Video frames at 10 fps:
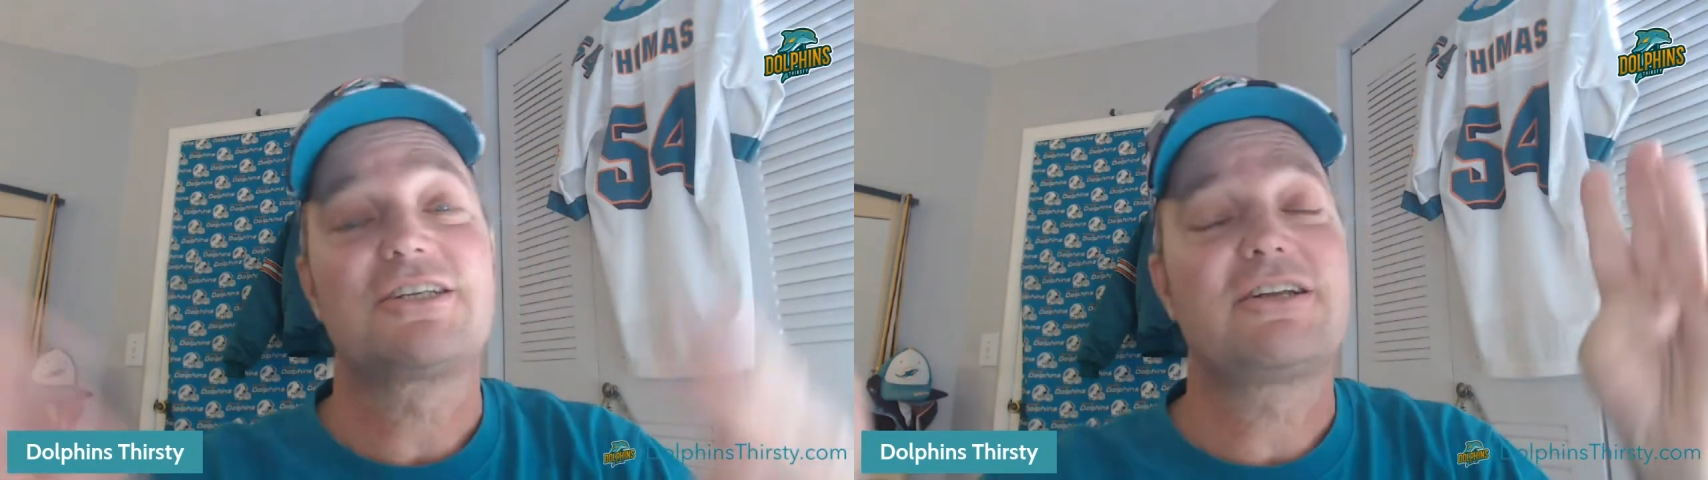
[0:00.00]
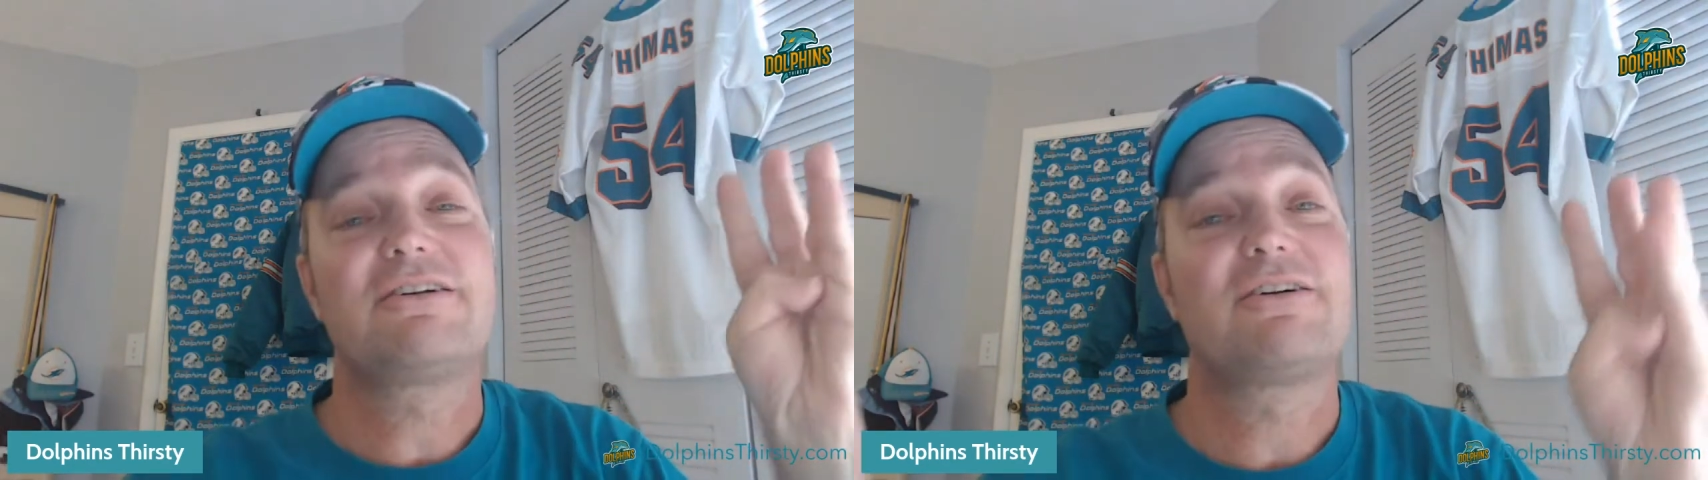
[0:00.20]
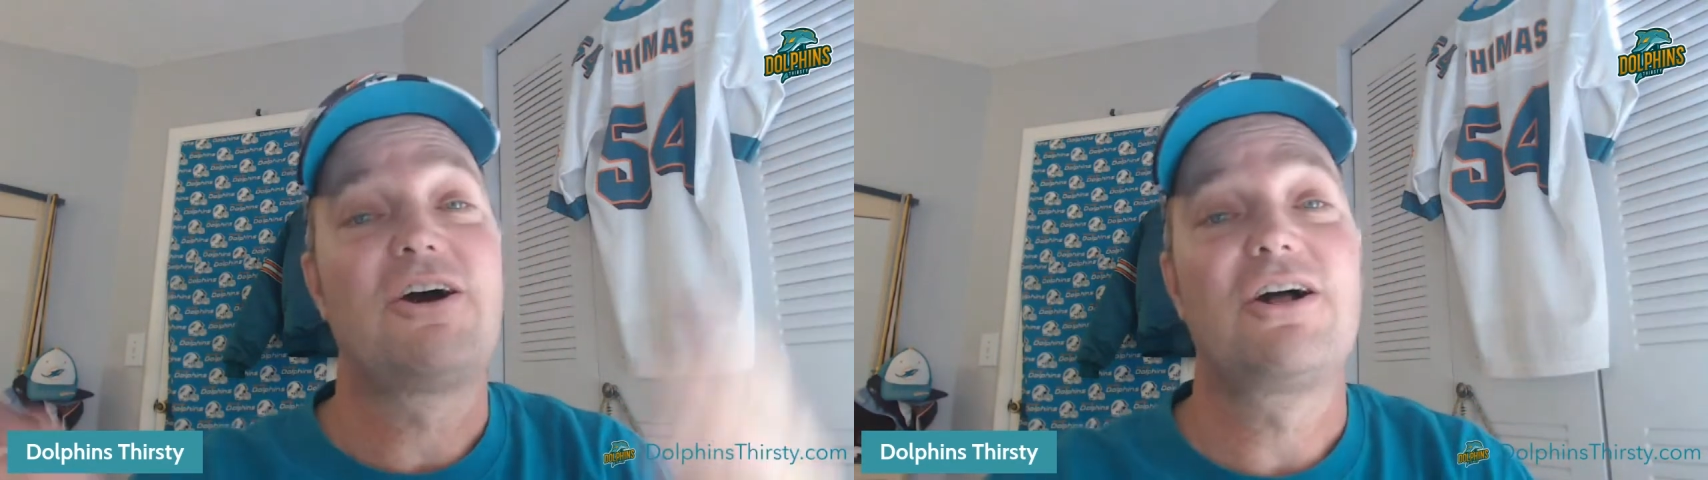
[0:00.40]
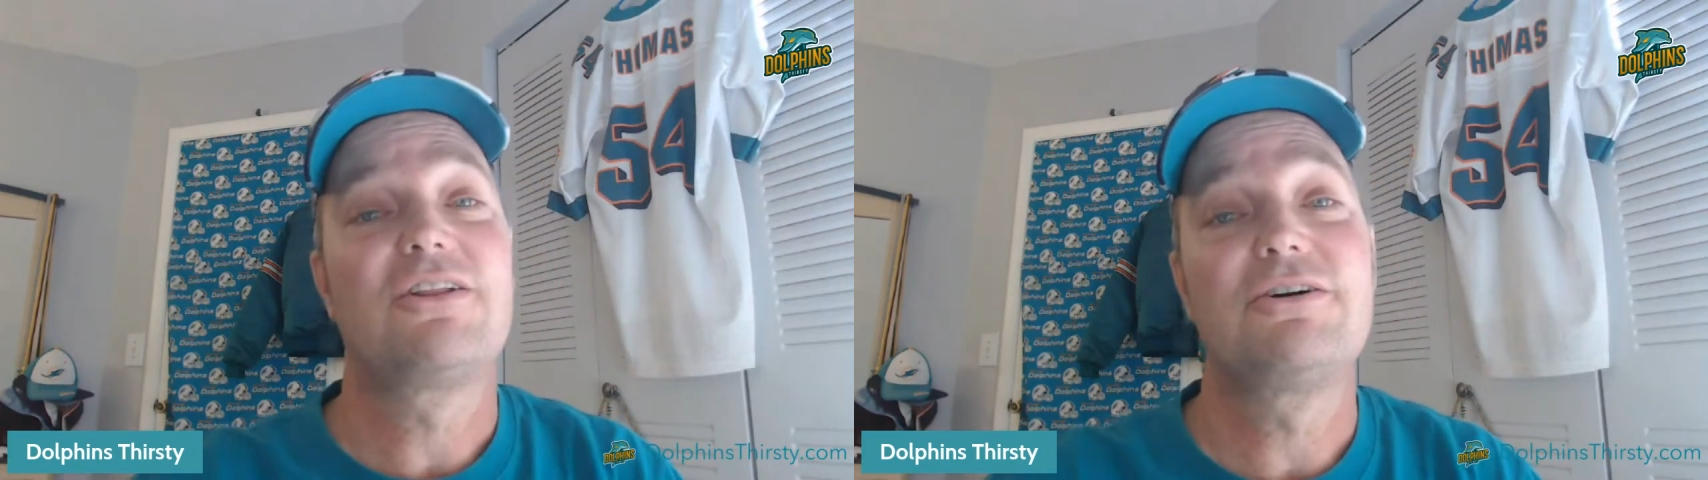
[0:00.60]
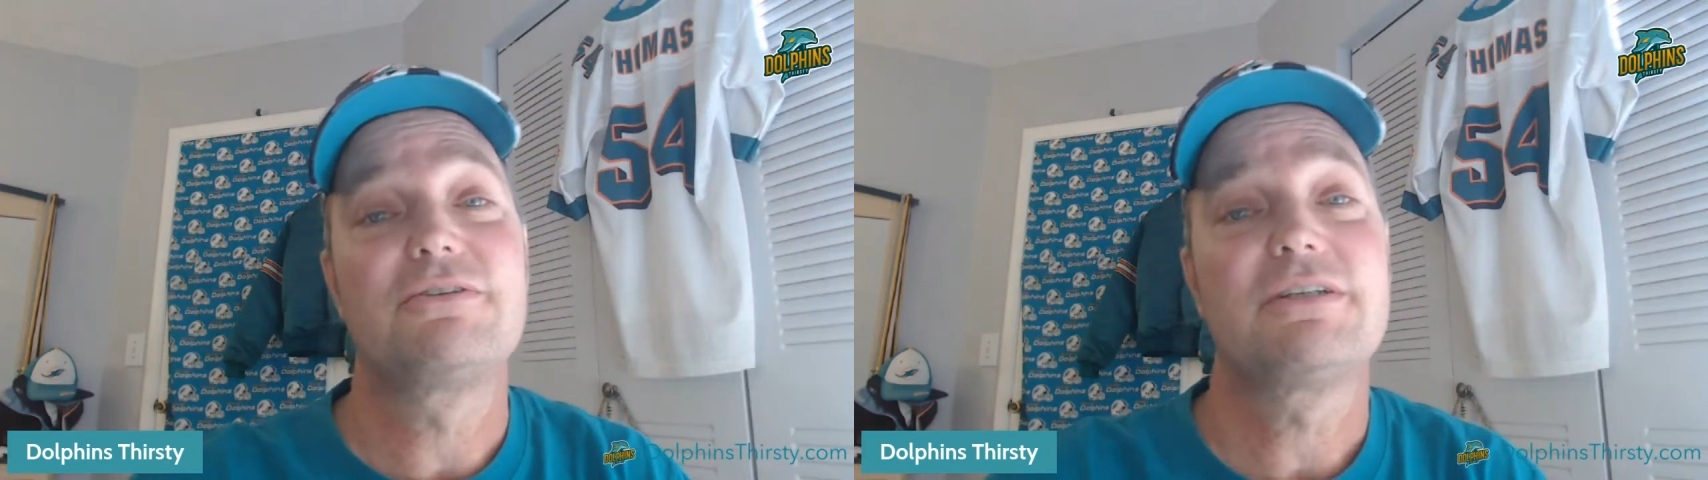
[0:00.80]
They're all
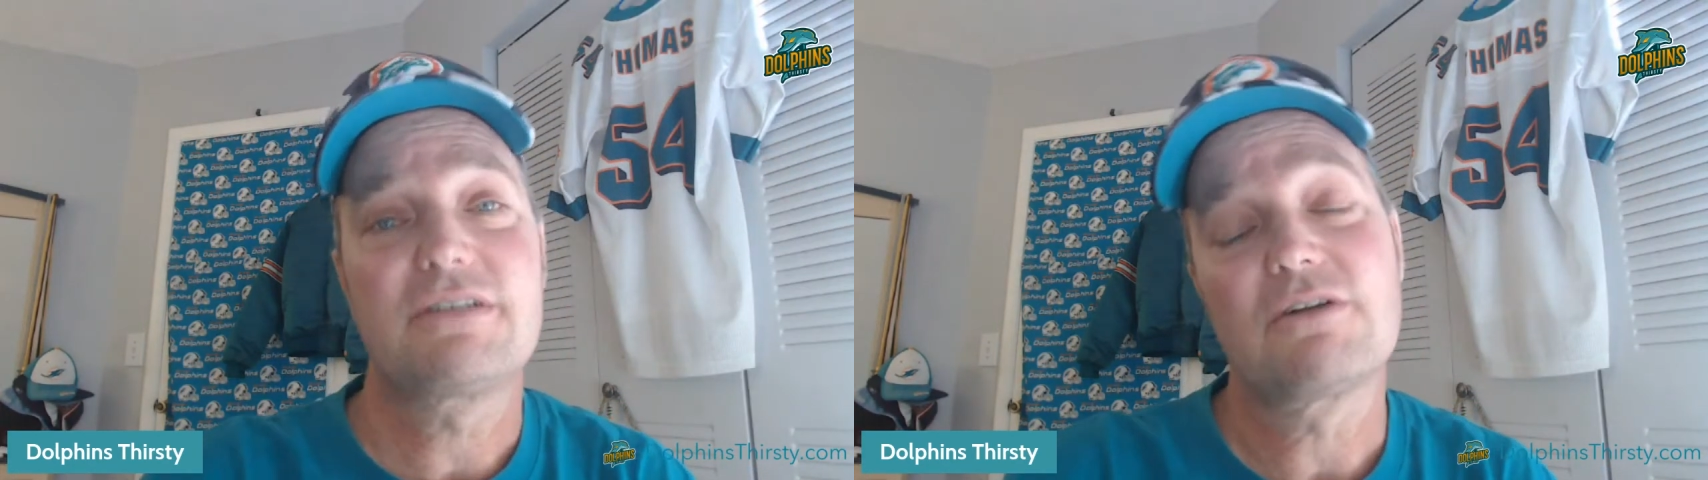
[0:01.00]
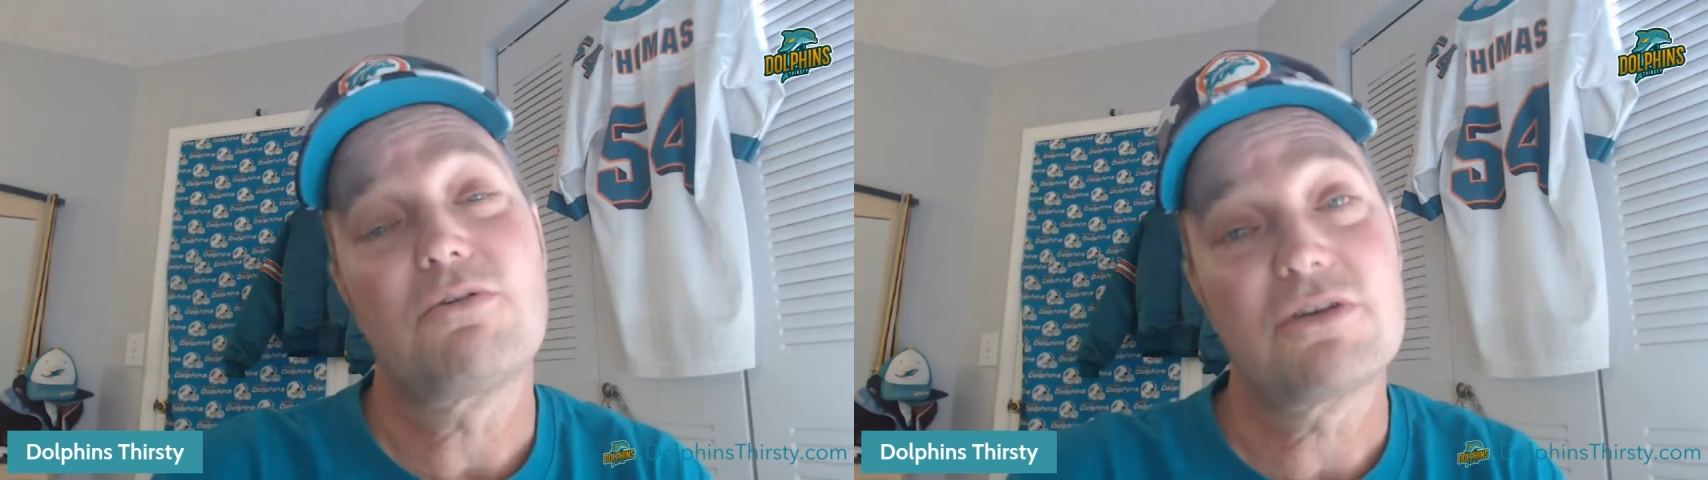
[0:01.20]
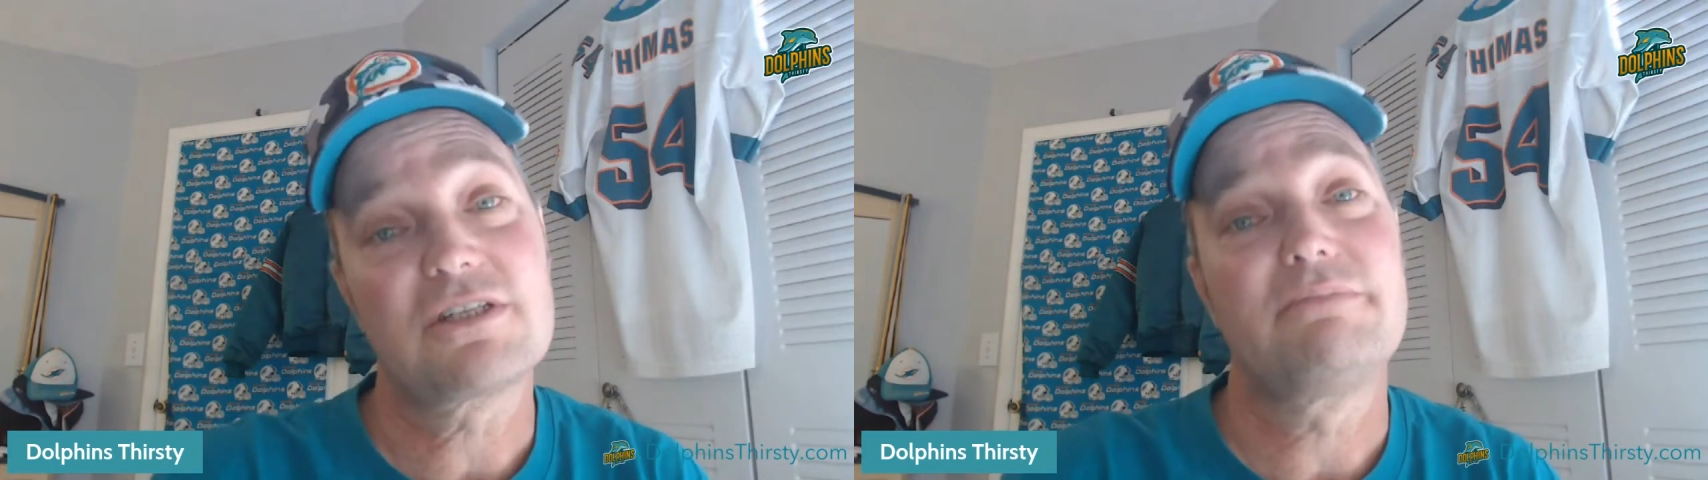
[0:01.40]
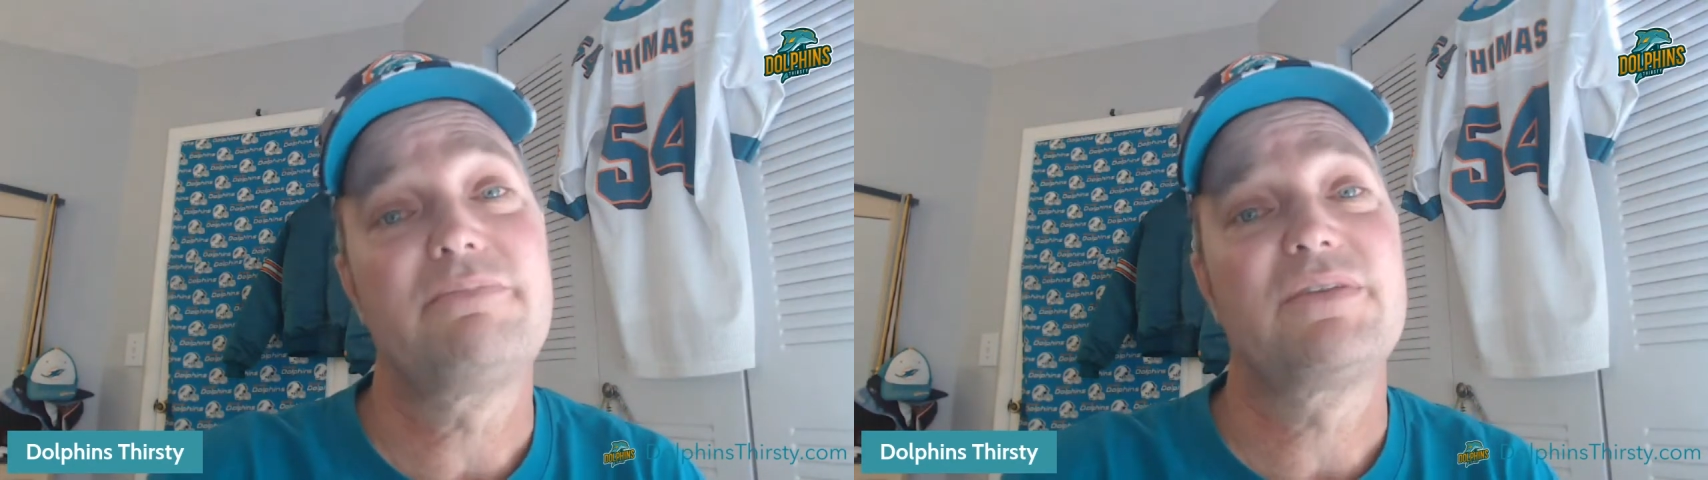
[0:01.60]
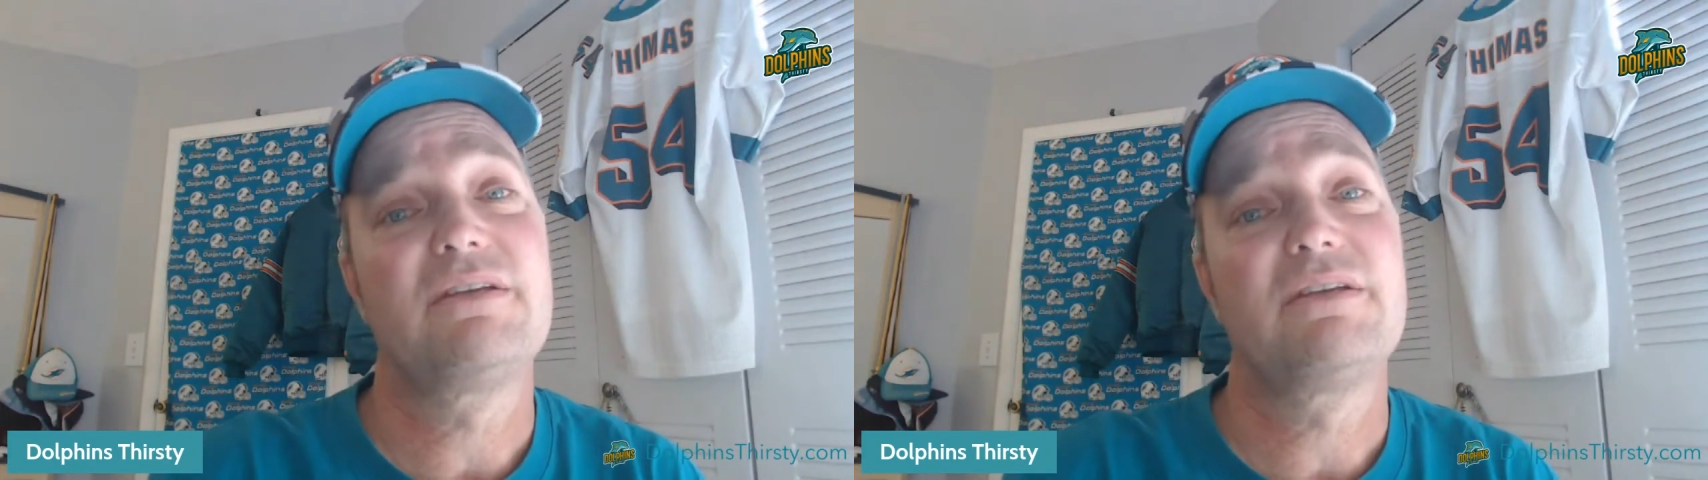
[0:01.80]
over. So, of course, some